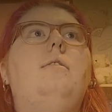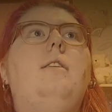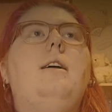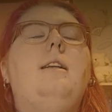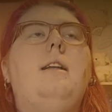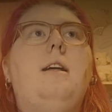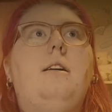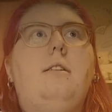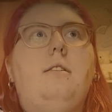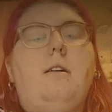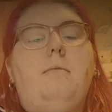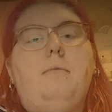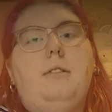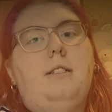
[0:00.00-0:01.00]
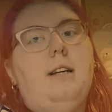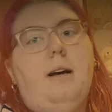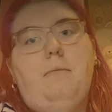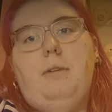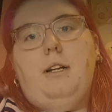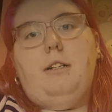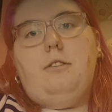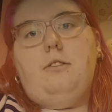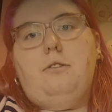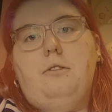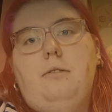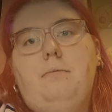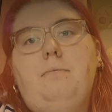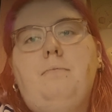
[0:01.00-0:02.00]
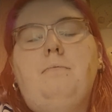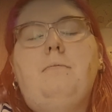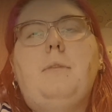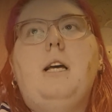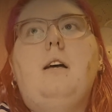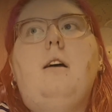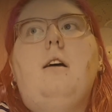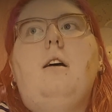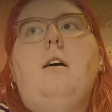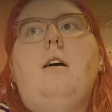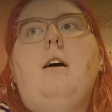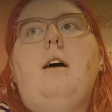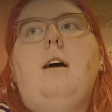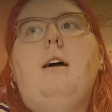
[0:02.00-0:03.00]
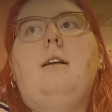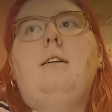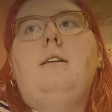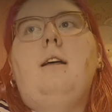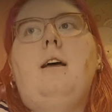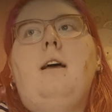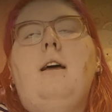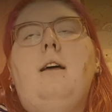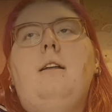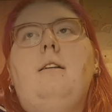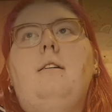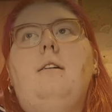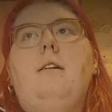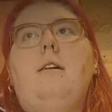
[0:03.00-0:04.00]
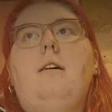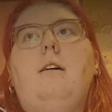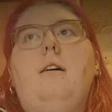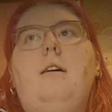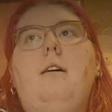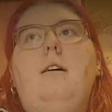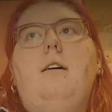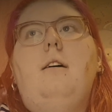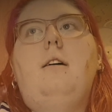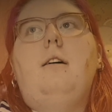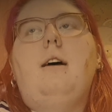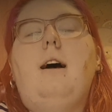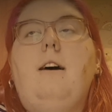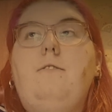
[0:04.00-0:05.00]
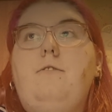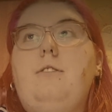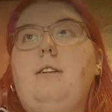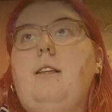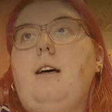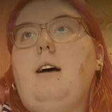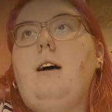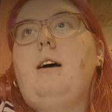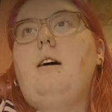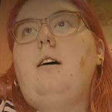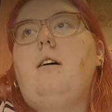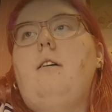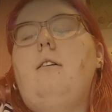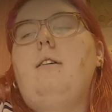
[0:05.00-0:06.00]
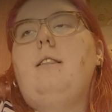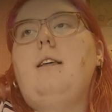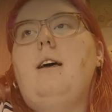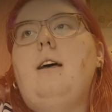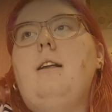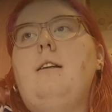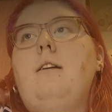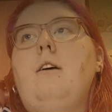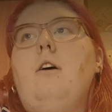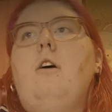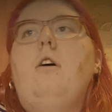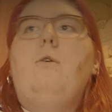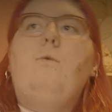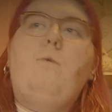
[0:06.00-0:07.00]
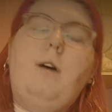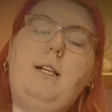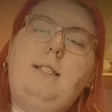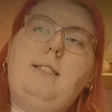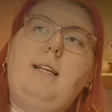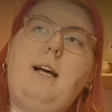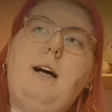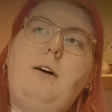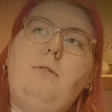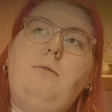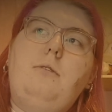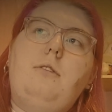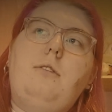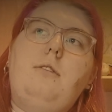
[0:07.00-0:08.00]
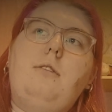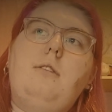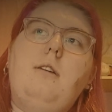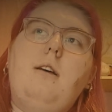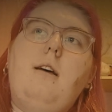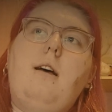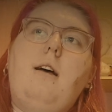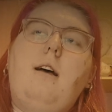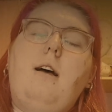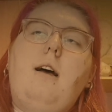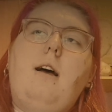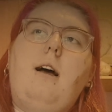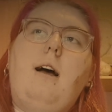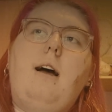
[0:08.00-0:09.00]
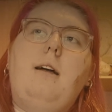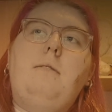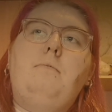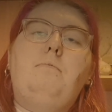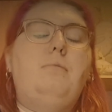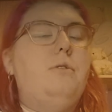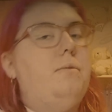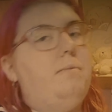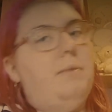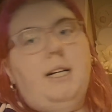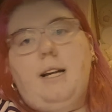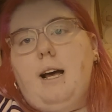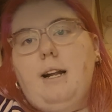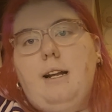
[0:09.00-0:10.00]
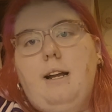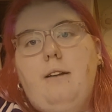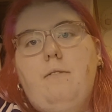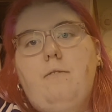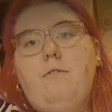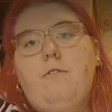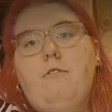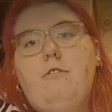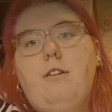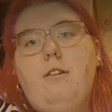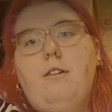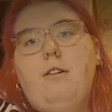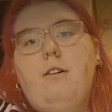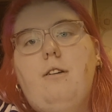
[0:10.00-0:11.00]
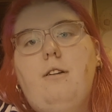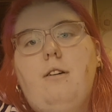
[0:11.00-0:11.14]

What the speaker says: and then I got my tablets done, and then after that I then went out and booked my nan in for a